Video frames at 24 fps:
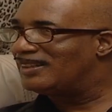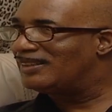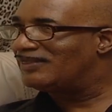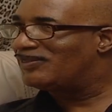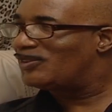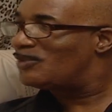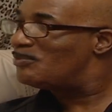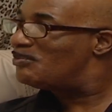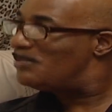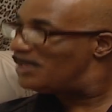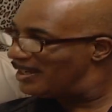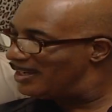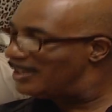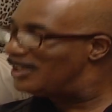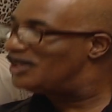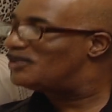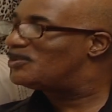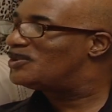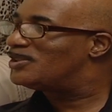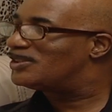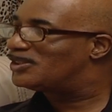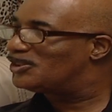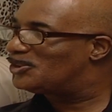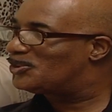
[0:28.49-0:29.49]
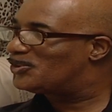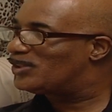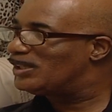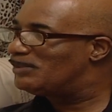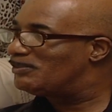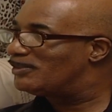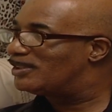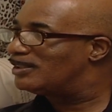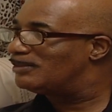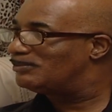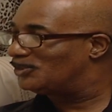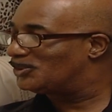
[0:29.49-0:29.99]
For me, it was a
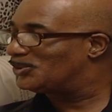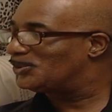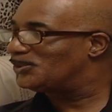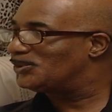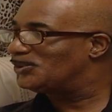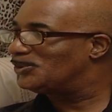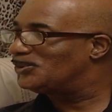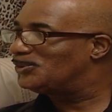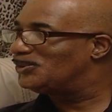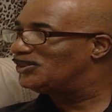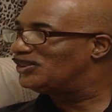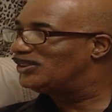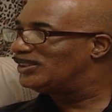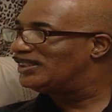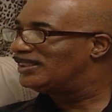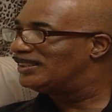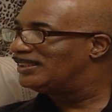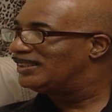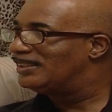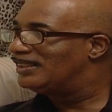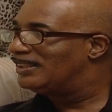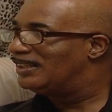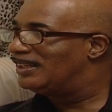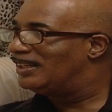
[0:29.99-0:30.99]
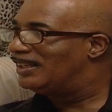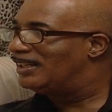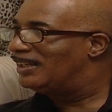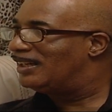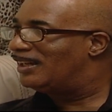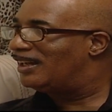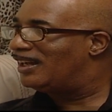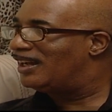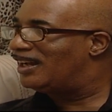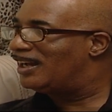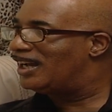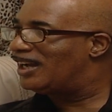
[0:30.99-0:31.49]
dream come true.
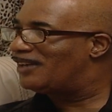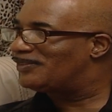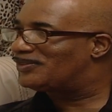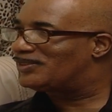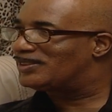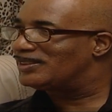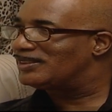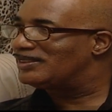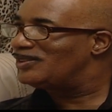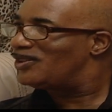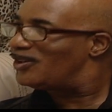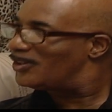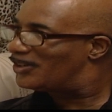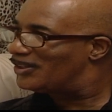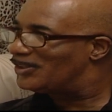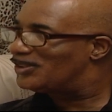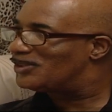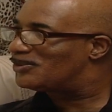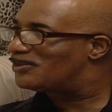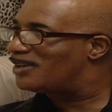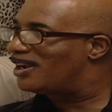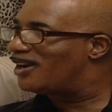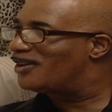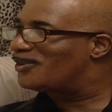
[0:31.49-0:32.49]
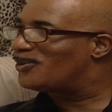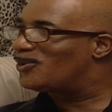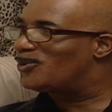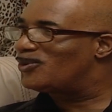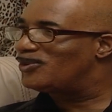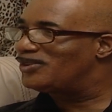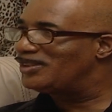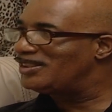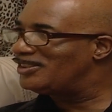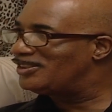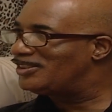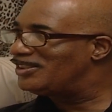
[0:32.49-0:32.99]
After knocking around all
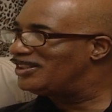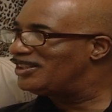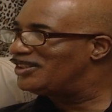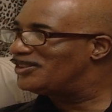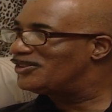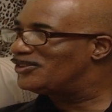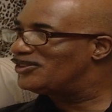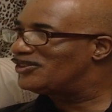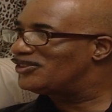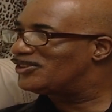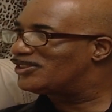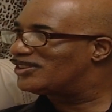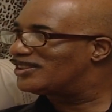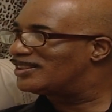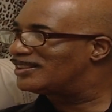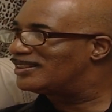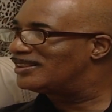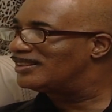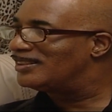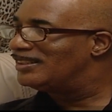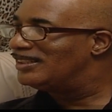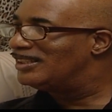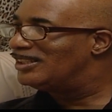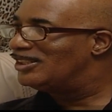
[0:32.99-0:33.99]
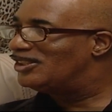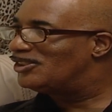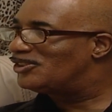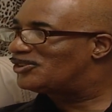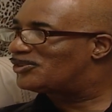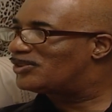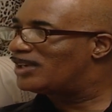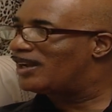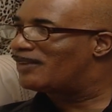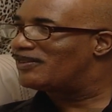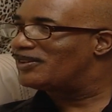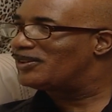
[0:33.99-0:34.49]
these years,
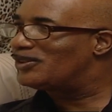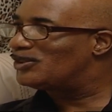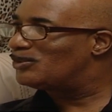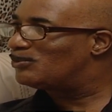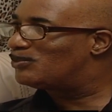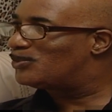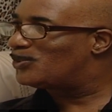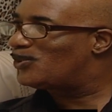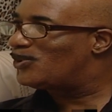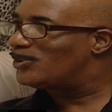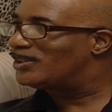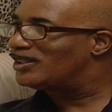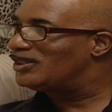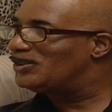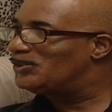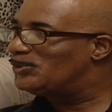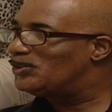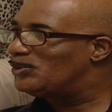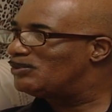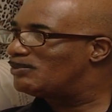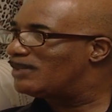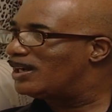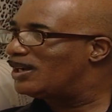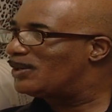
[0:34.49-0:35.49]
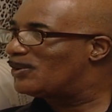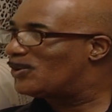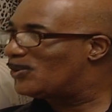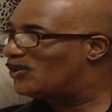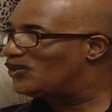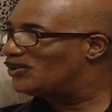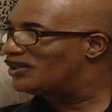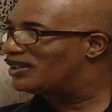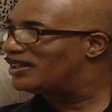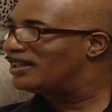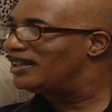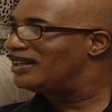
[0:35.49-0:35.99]
traveling abroad and doing my
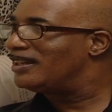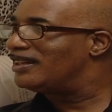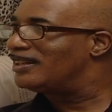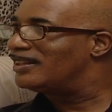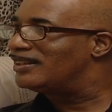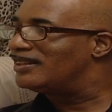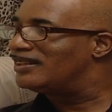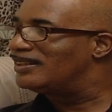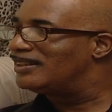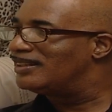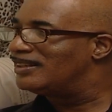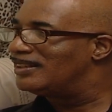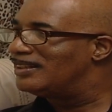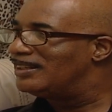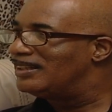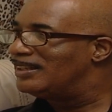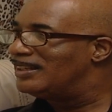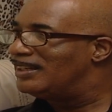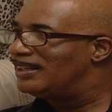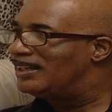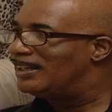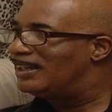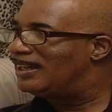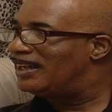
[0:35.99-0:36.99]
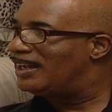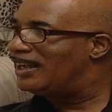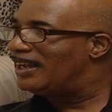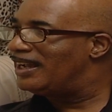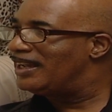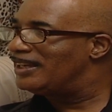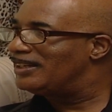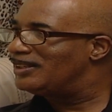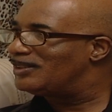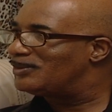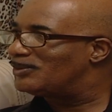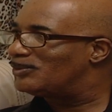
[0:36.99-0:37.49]
own thing.
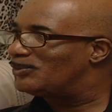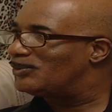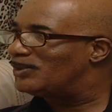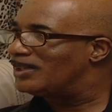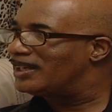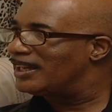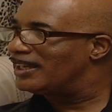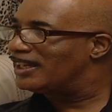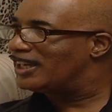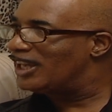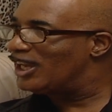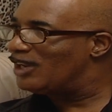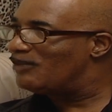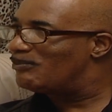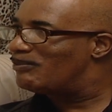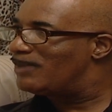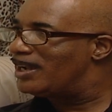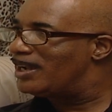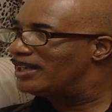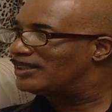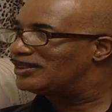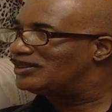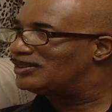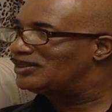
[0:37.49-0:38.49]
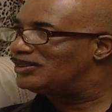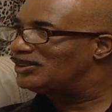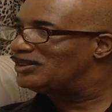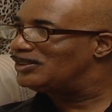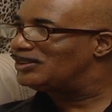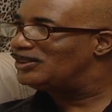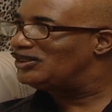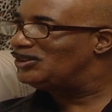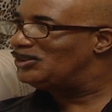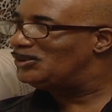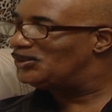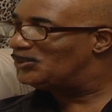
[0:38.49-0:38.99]
And when I came back to the
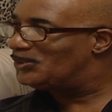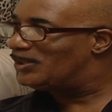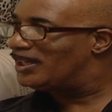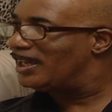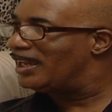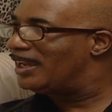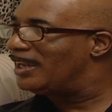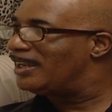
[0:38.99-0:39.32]
UK,